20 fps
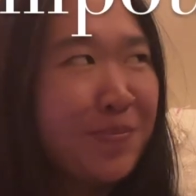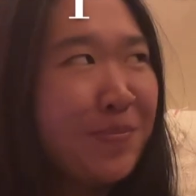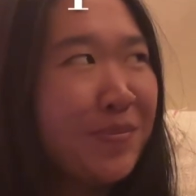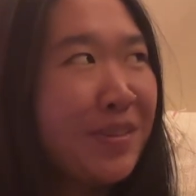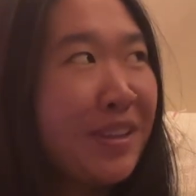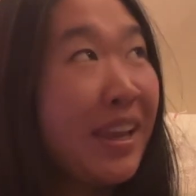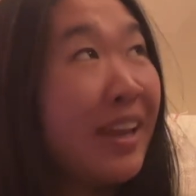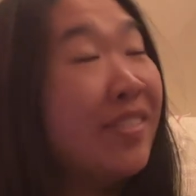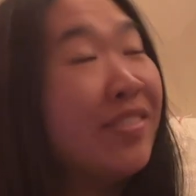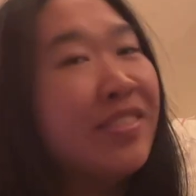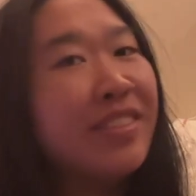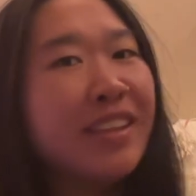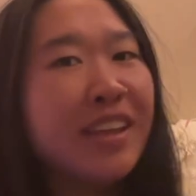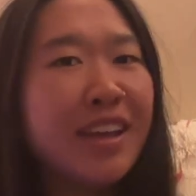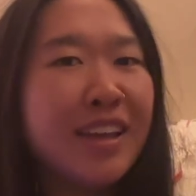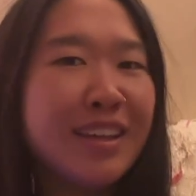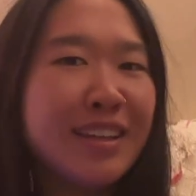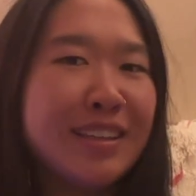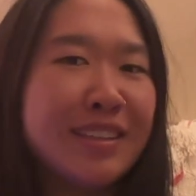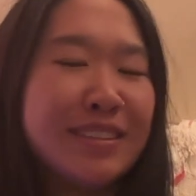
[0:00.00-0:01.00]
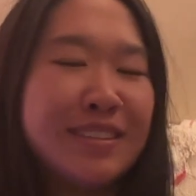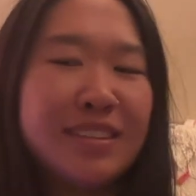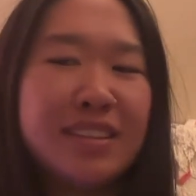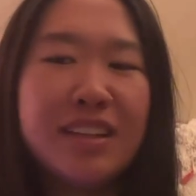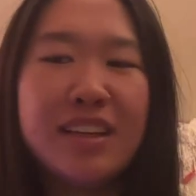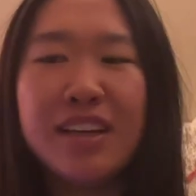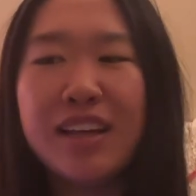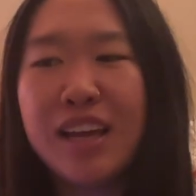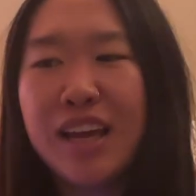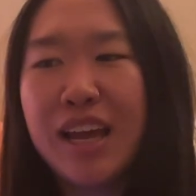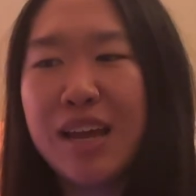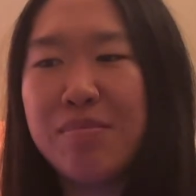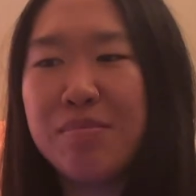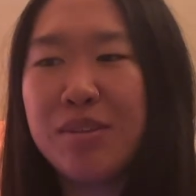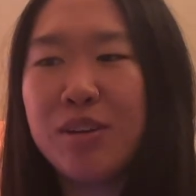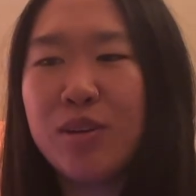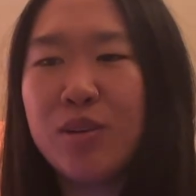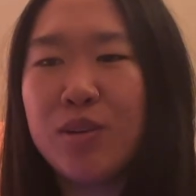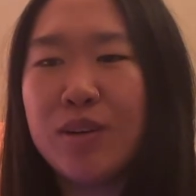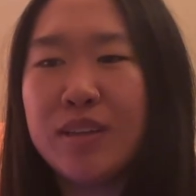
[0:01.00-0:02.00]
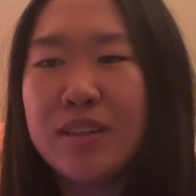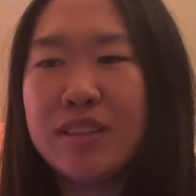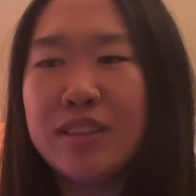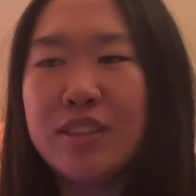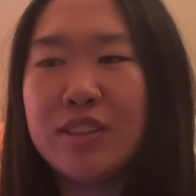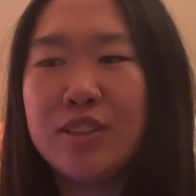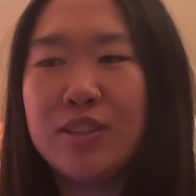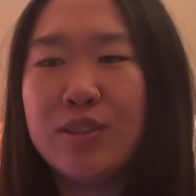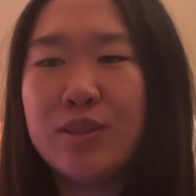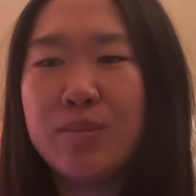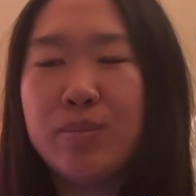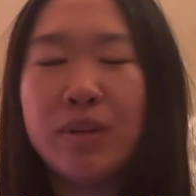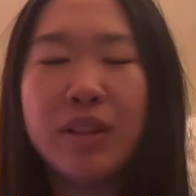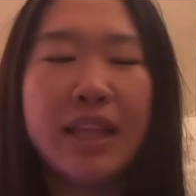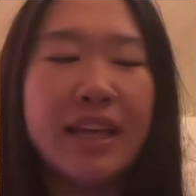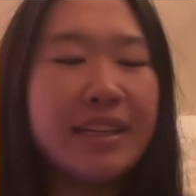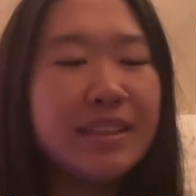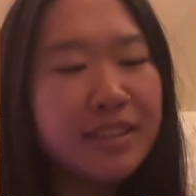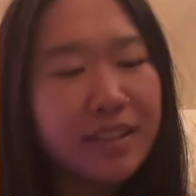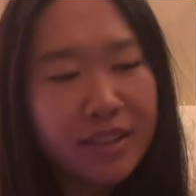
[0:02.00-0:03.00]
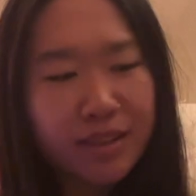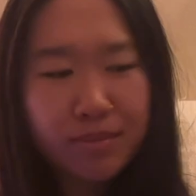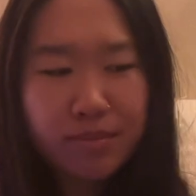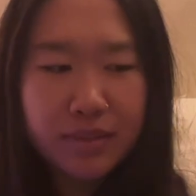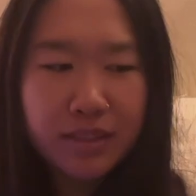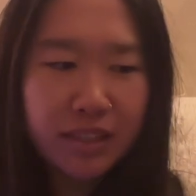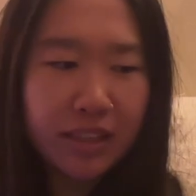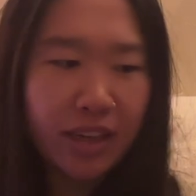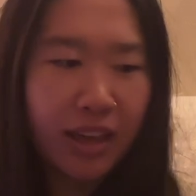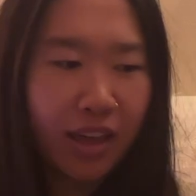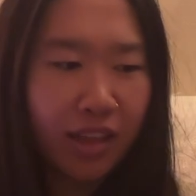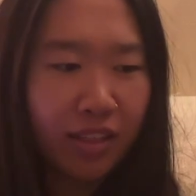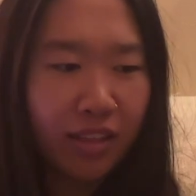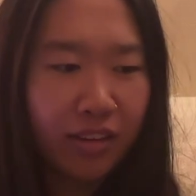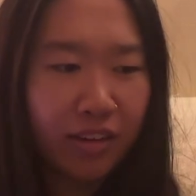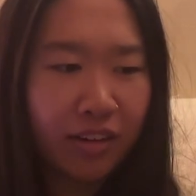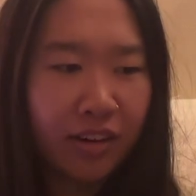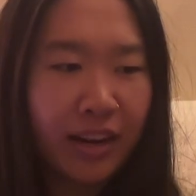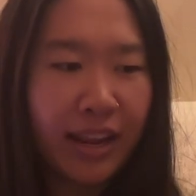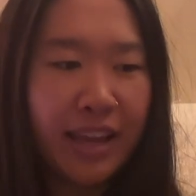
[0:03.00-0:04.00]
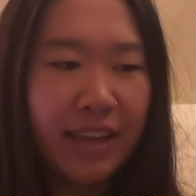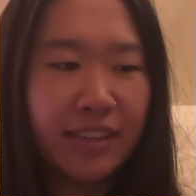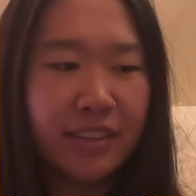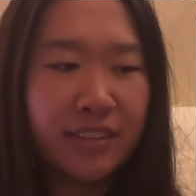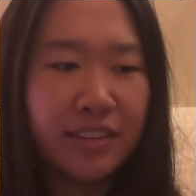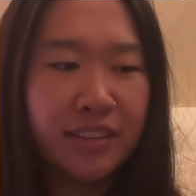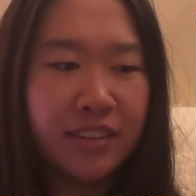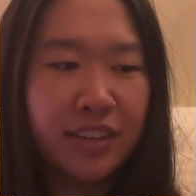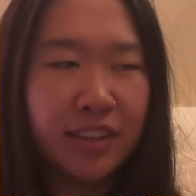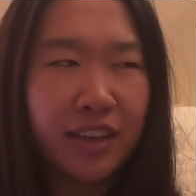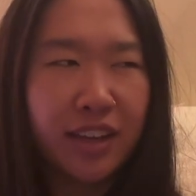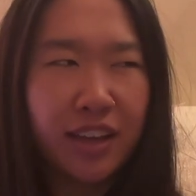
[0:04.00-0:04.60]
And then I'm going to blend them together, and